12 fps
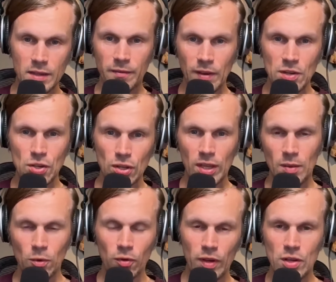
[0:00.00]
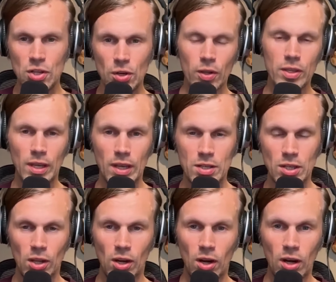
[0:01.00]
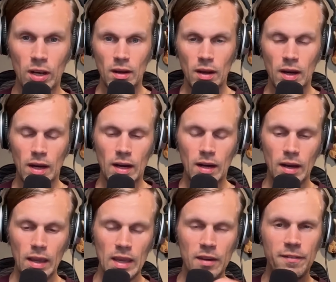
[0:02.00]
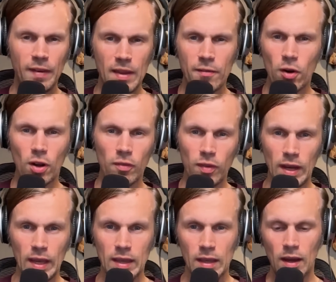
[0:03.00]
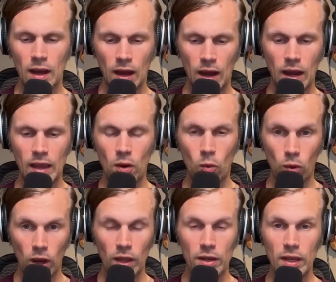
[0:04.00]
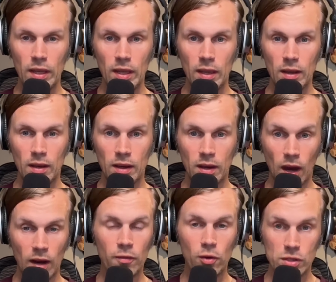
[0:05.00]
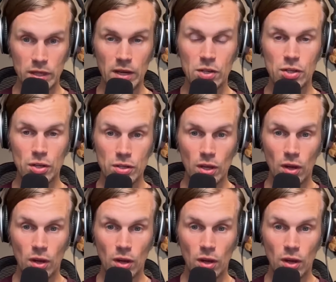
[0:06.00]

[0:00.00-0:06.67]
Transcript: efficient in moving Jira tickets along, in favor of like high quality conversations